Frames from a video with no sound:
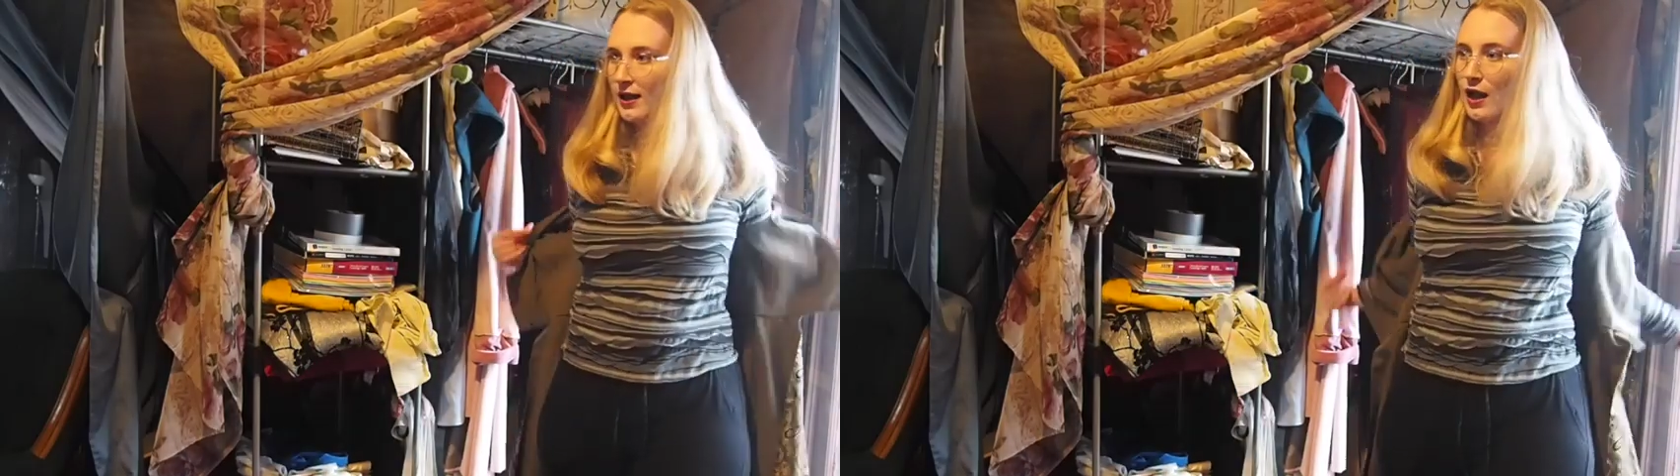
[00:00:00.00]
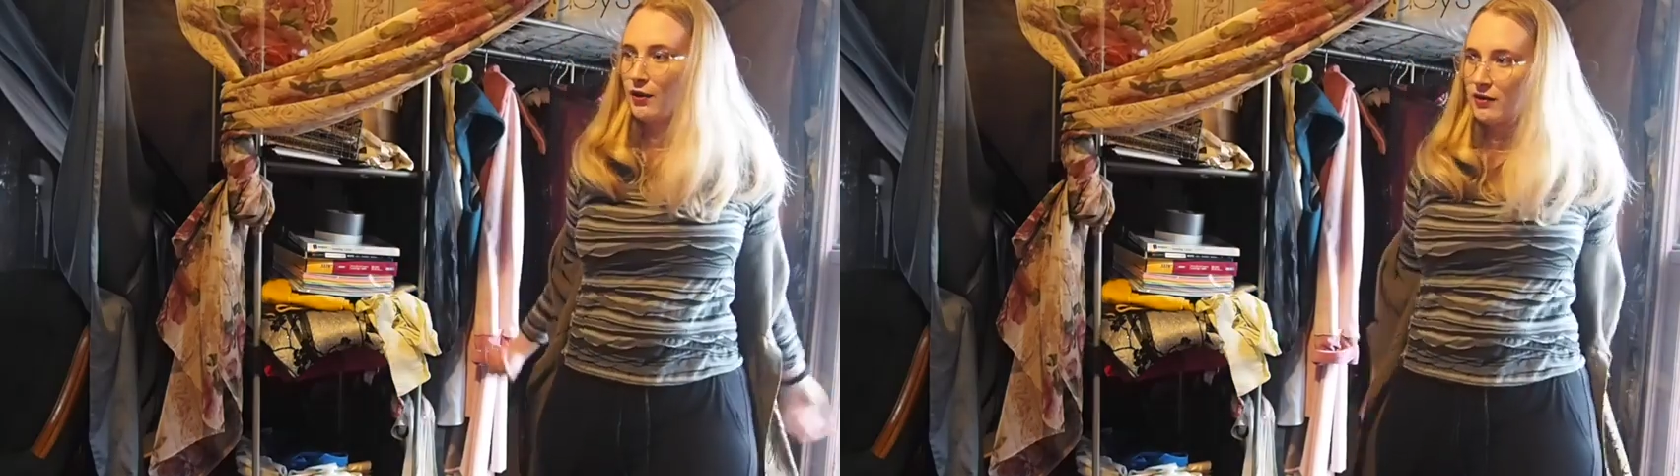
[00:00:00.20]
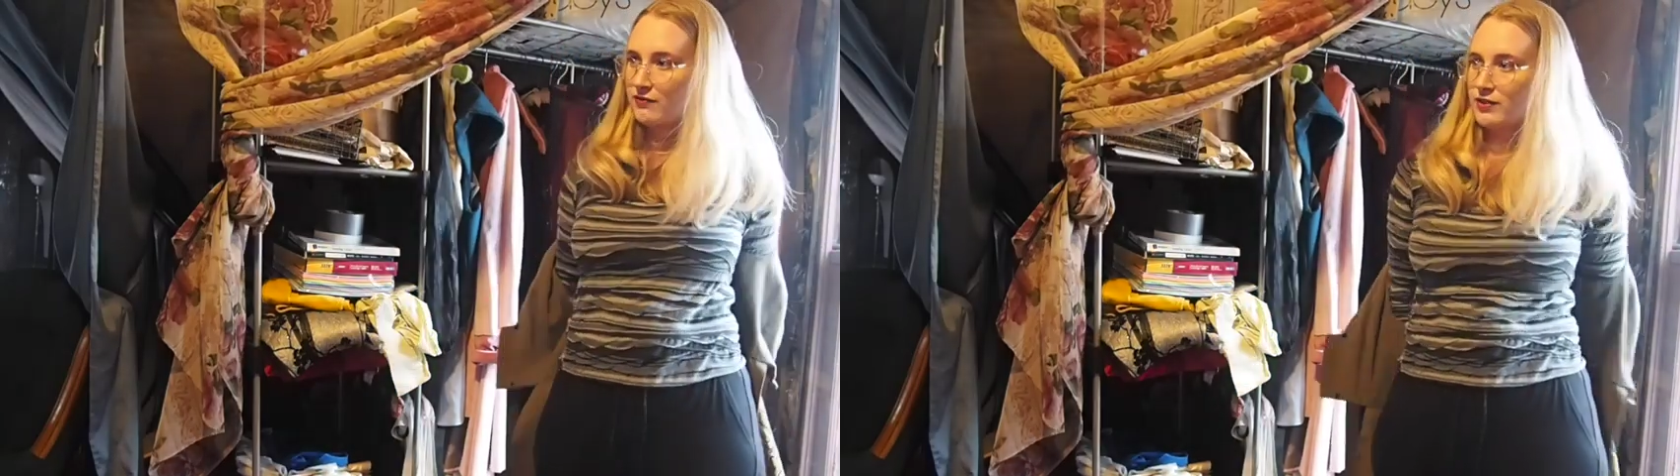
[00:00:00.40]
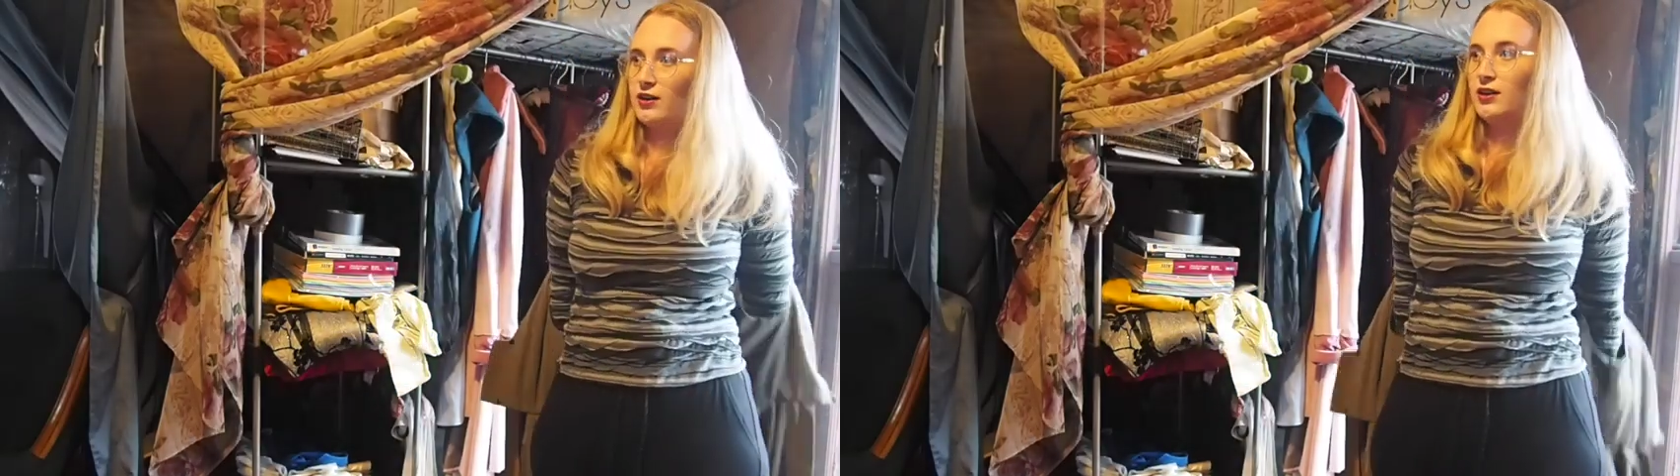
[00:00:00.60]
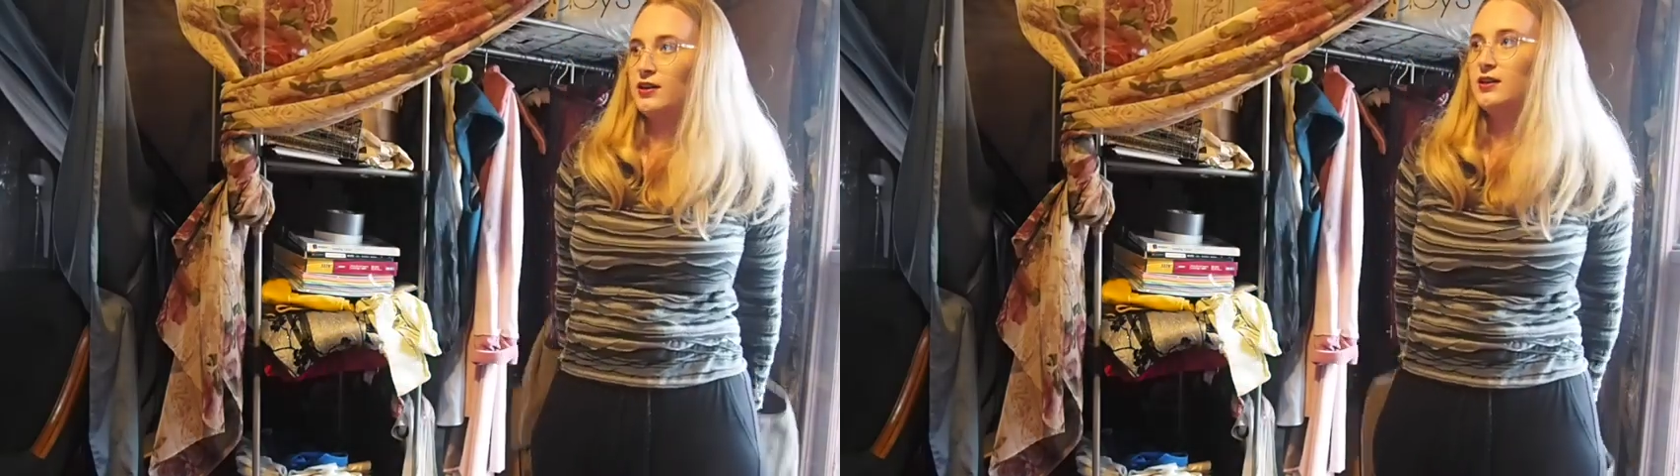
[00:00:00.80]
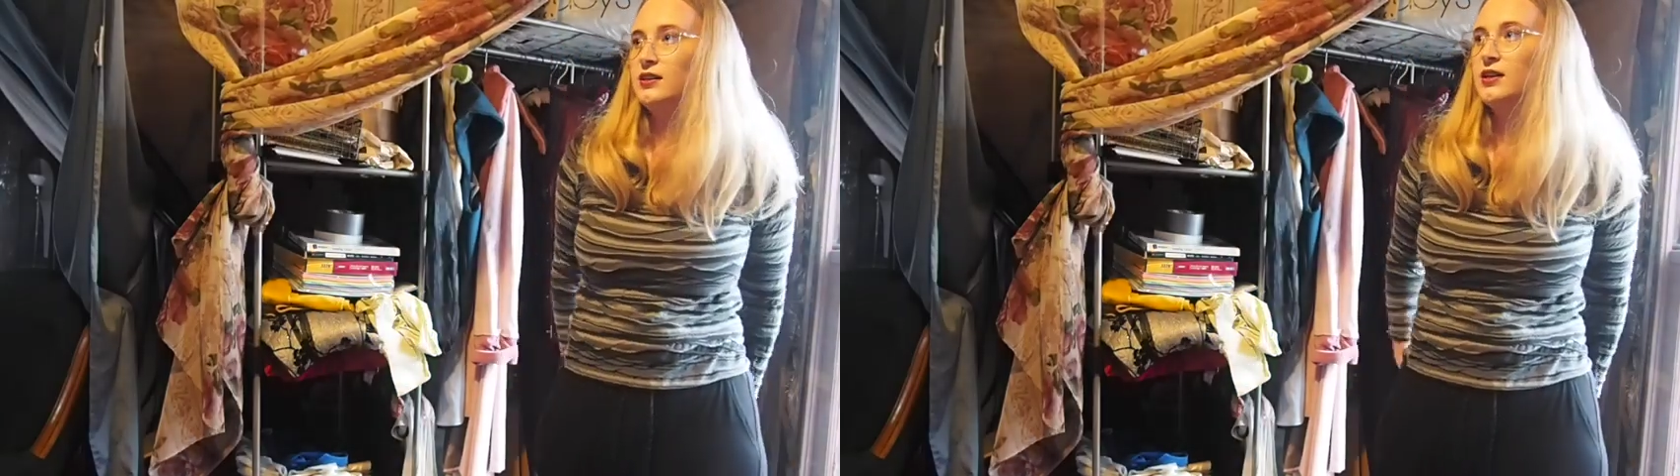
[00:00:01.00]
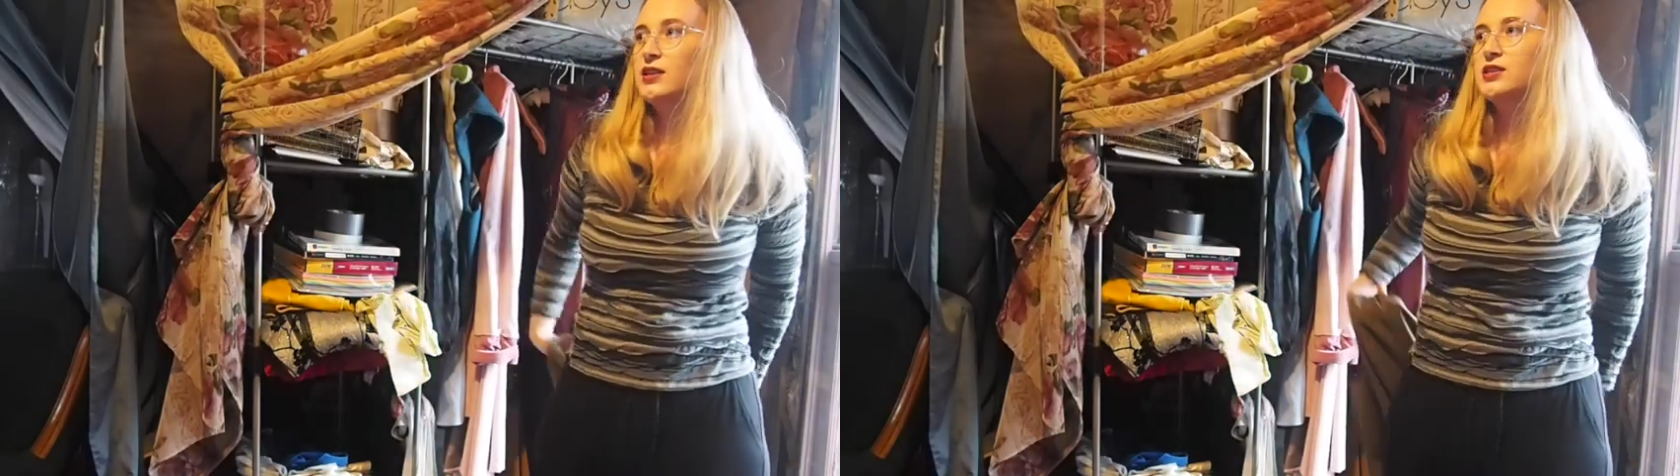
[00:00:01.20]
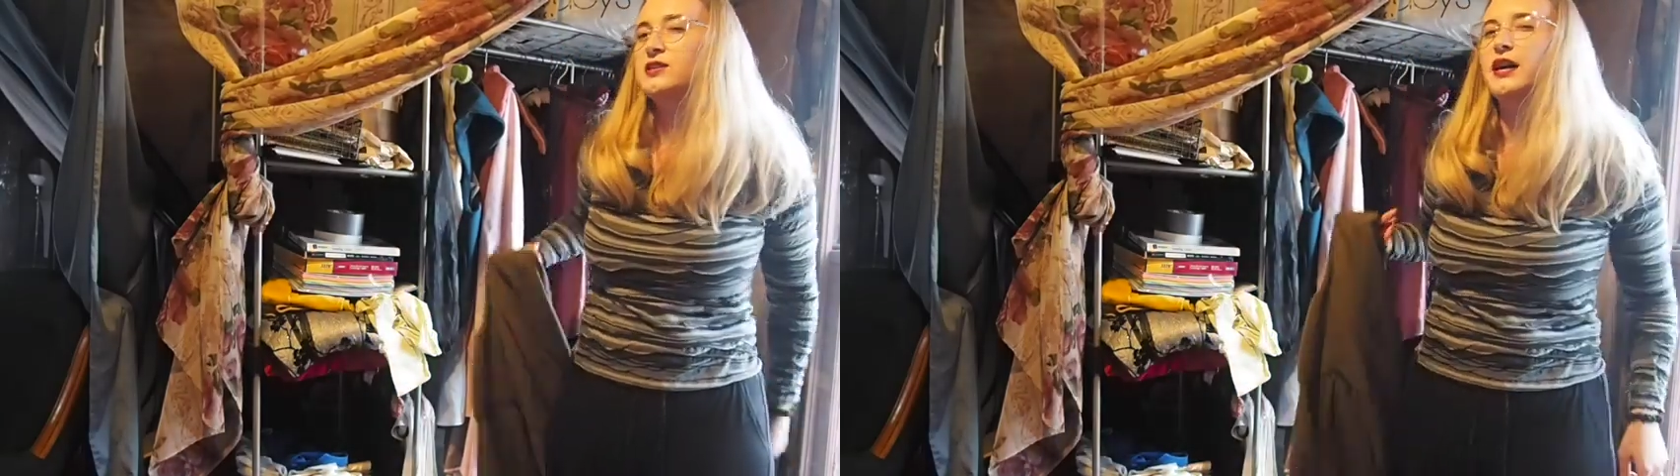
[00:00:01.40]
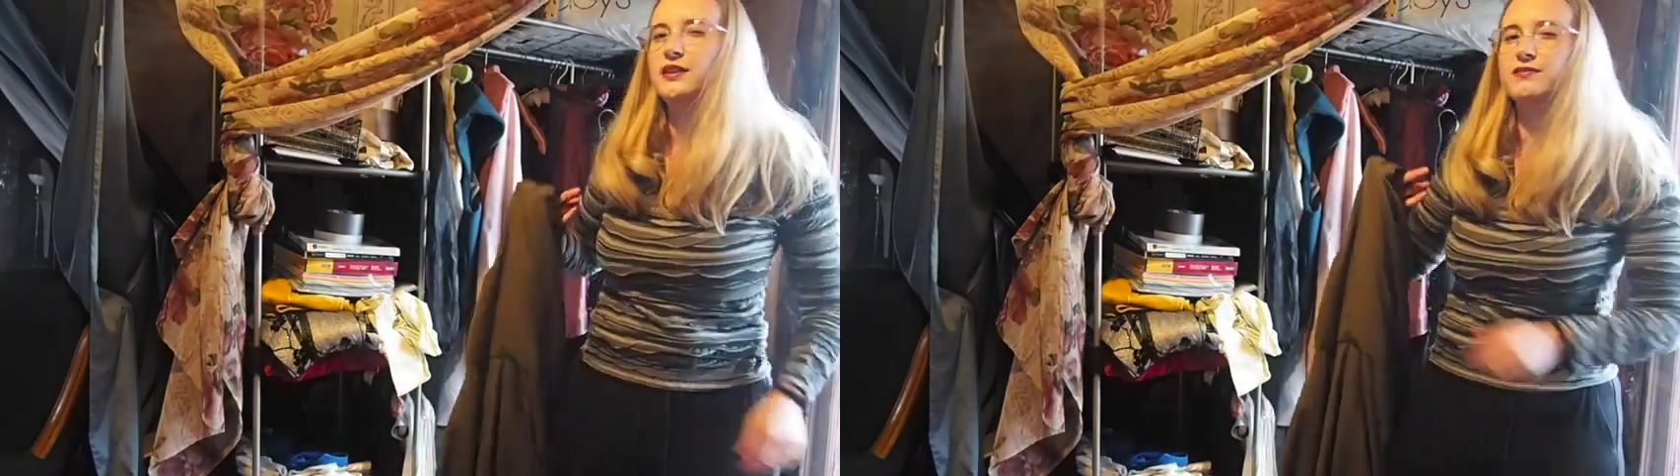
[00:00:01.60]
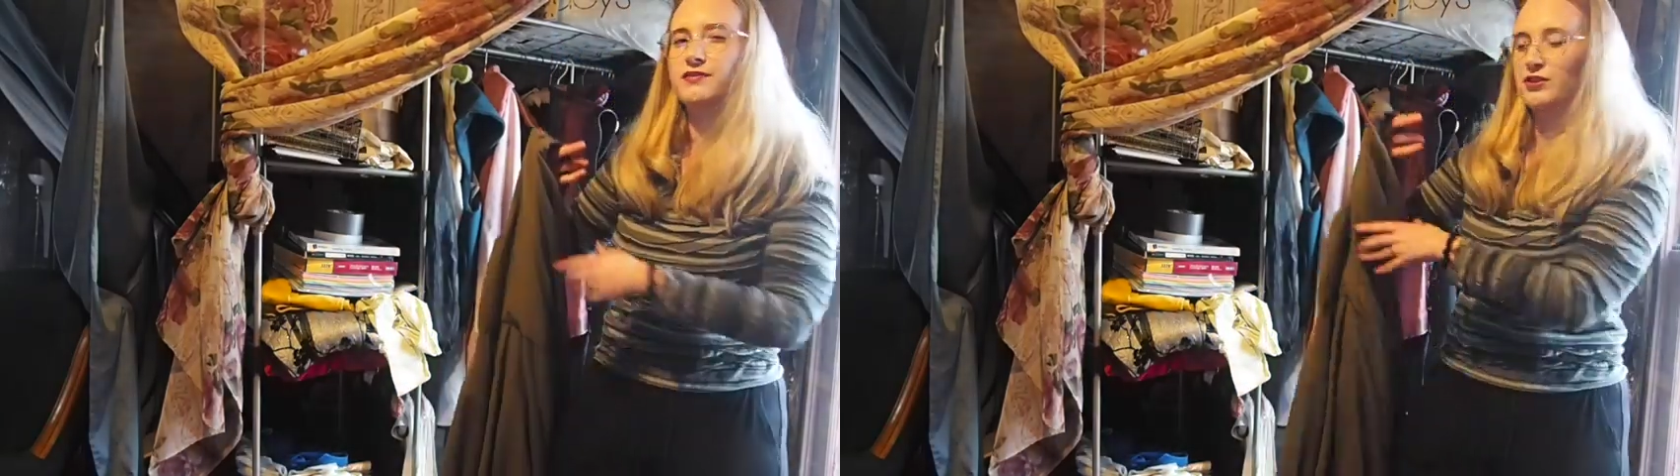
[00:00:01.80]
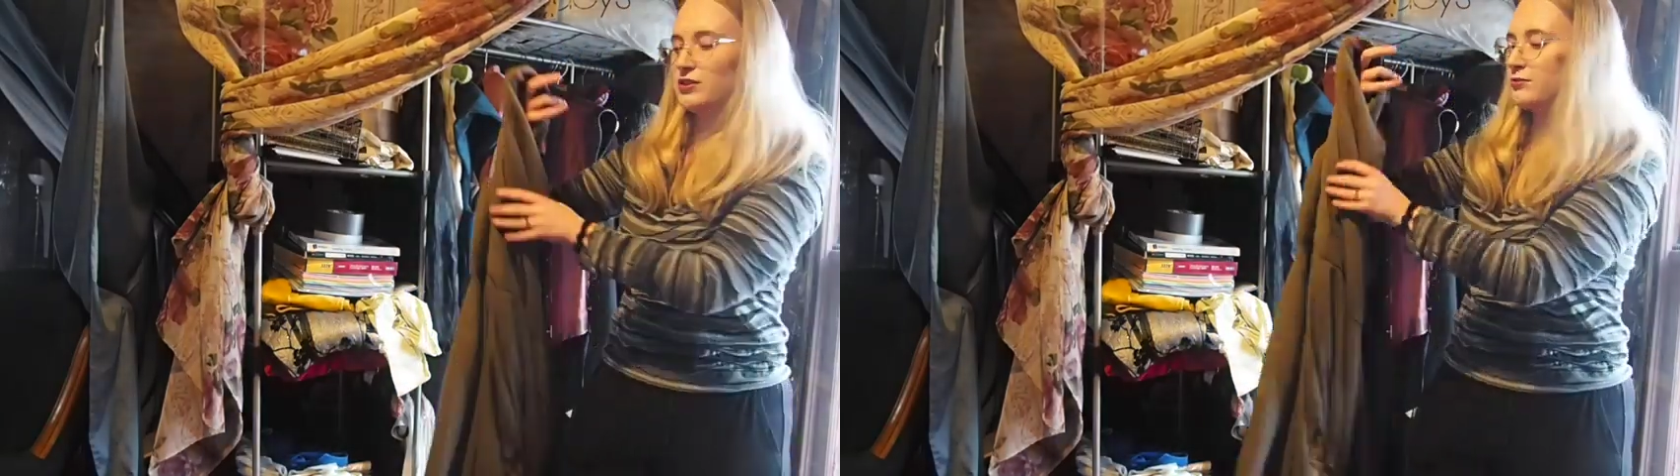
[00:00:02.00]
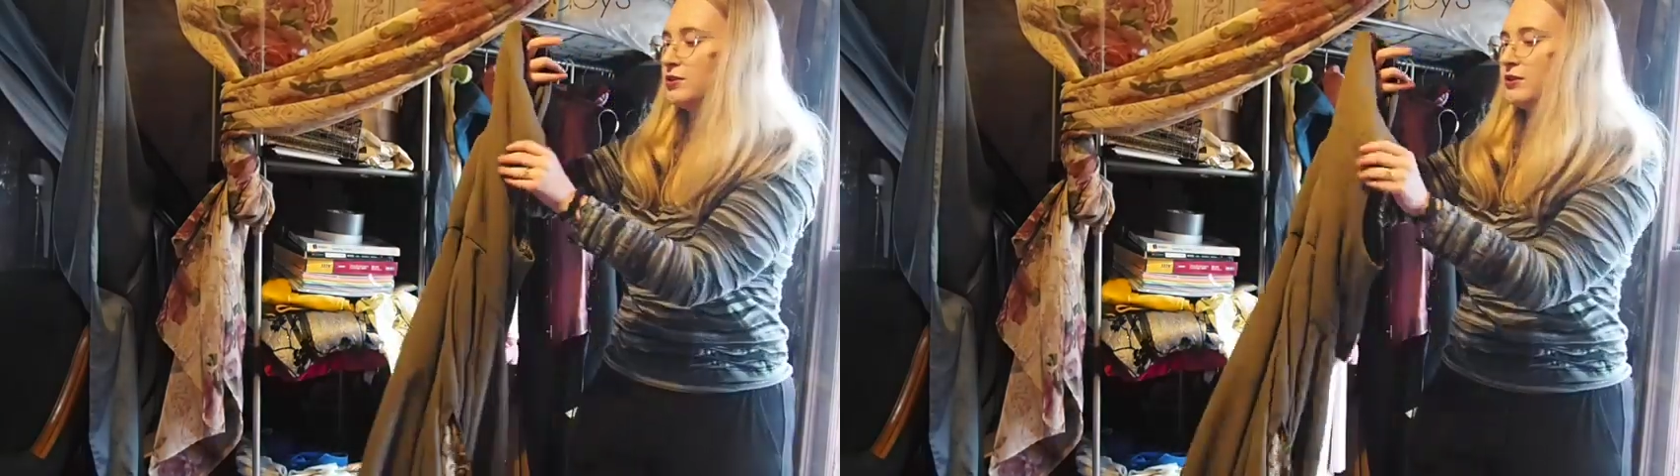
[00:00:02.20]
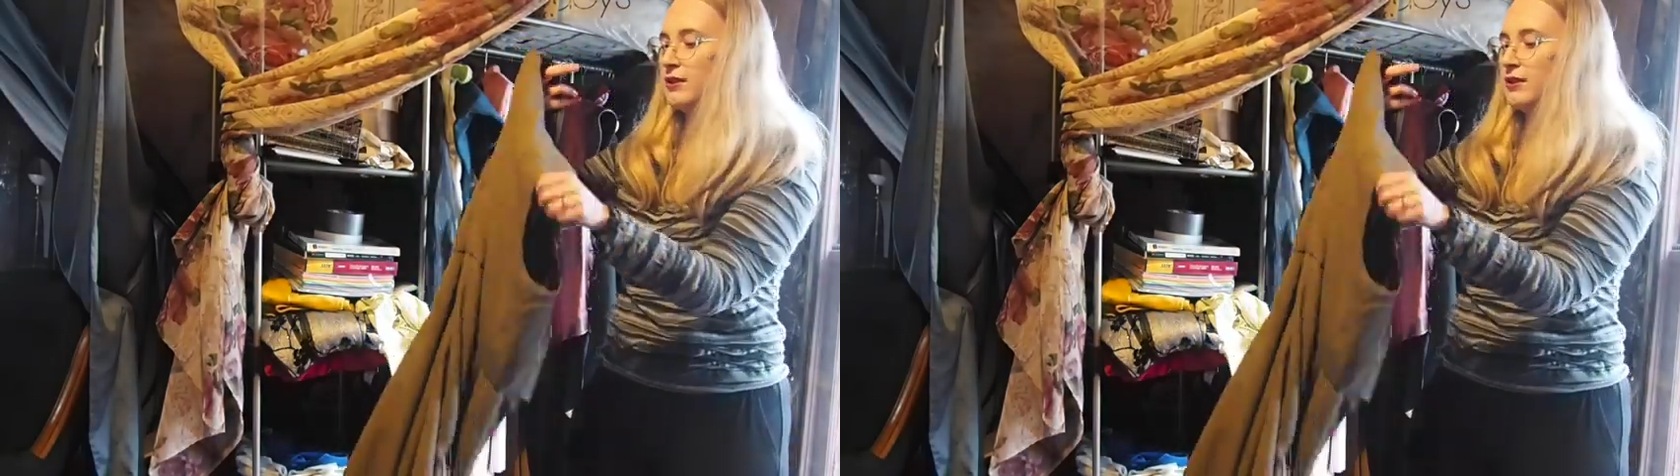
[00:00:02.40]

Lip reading: However, so it's kind of reversible